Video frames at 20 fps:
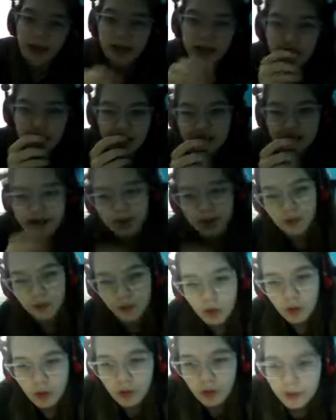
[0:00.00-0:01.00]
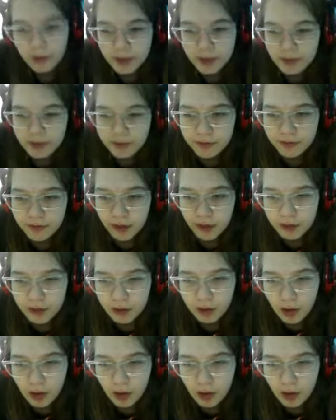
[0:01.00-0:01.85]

is a wolf named Fekro,